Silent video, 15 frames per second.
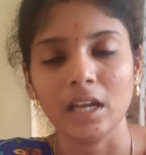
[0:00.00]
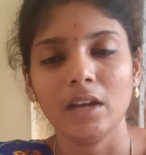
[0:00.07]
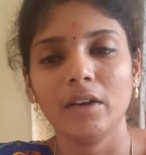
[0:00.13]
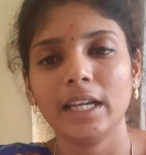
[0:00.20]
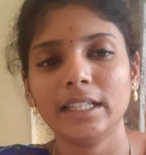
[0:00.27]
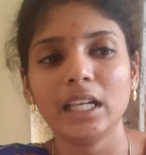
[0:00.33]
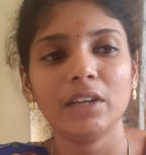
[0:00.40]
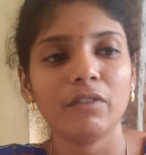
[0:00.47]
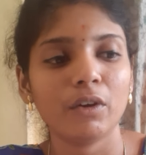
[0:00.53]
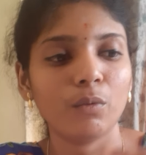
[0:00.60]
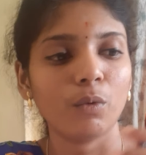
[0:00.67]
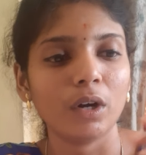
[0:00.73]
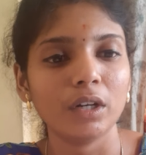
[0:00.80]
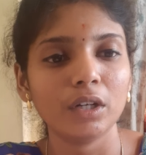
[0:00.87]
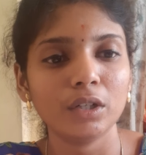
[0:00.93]
Either if I
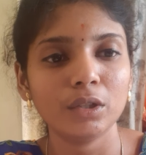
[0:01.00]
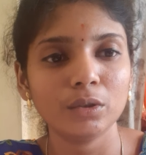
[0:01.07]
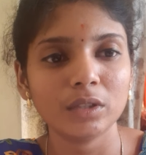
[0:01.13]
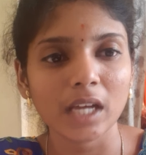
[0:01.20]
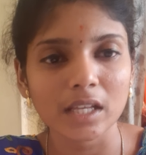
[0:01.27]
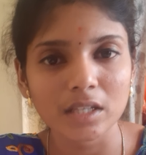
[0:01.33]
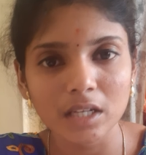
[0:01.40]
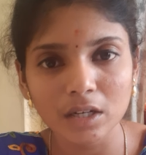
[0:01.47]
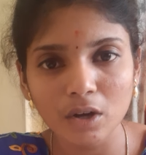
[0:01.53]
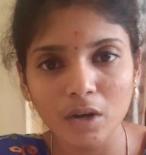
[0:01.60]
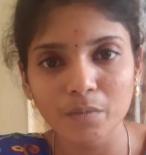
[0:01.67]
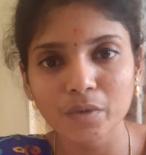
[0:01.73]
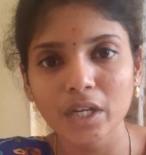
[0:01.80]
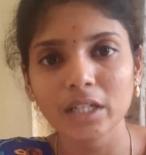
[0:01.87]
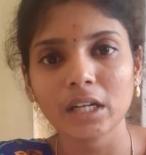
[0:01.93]
wanted to touch an
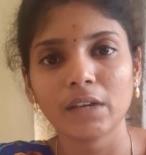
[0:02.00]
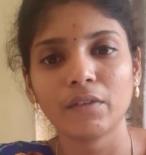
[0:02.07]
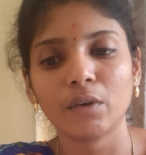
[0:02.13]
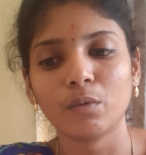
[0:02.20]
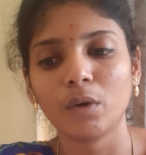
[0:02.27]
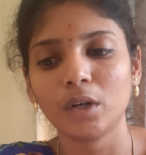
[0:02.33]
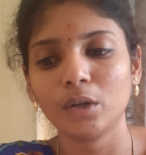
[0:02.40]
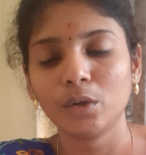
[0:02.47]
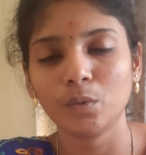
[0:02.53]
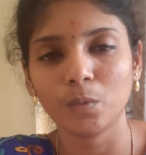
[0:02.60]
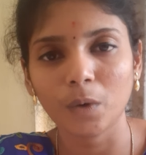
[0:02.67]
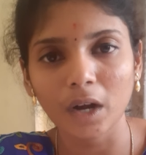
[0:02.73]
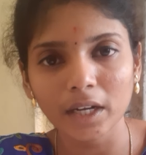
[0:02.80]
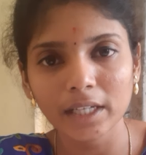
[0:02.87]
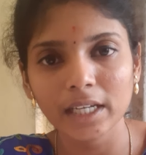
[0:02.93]
object, if I wanted to
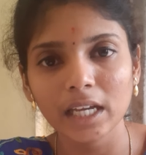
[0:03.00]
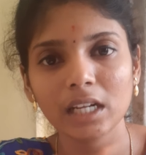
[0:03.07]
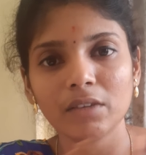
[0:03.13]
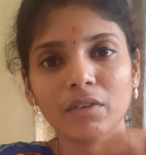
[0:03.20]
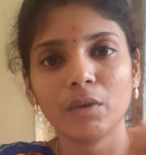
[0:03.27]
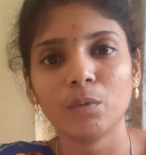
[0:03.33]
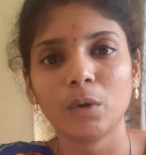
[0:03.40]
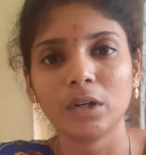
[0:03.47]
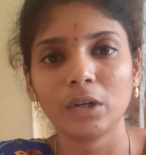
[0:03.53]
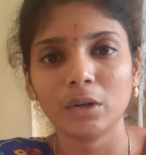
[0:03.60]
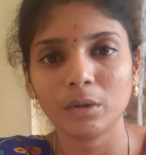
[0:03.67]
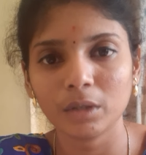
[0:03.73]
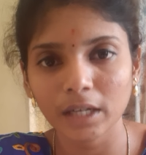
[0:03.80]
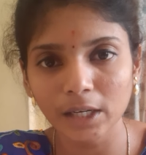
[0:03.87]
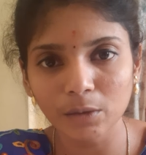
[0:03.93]
walk here, if I wanted to
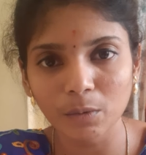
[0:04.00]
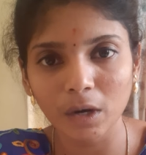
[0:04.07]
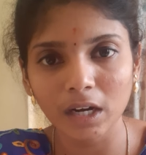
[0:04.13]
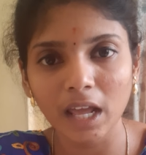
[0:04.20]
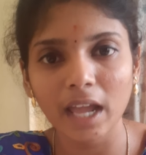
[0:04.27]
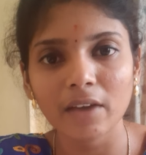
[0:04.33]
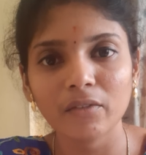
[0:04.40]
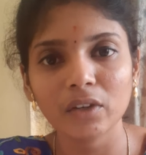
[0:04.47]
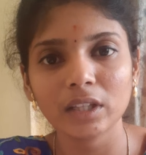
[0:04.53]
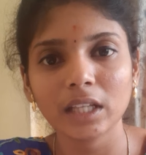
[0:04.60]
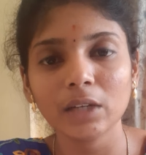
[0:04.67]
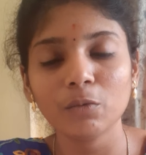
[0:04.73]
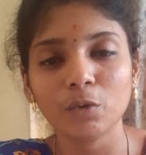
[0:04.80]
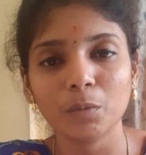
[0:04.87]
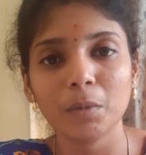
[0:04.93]
drink water,
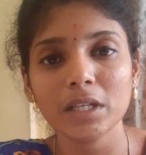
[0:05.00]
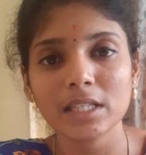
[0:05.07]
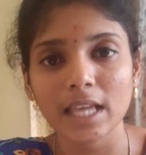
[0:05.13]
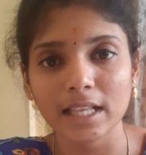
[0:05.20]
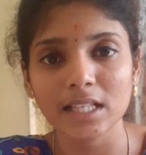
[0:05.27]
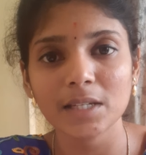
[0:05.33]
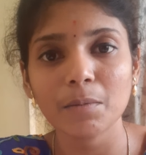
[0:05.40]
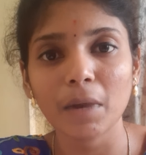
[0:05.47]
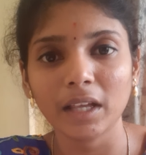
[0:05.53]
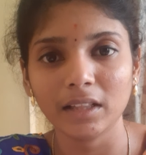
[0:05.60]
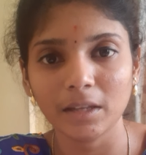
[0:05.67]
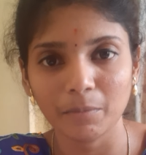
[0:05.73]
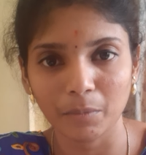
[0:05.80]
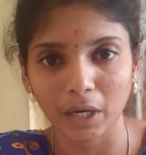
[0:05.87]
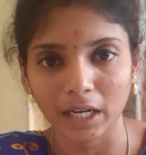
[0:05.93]
everything would be sensed by
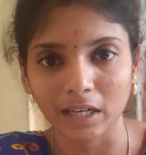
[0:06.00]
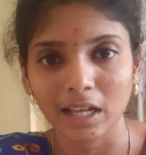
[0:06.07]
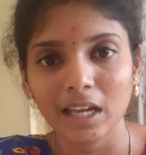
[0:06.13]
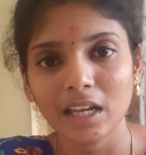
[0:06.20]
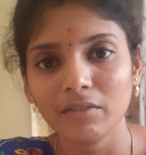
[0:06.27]
the brain.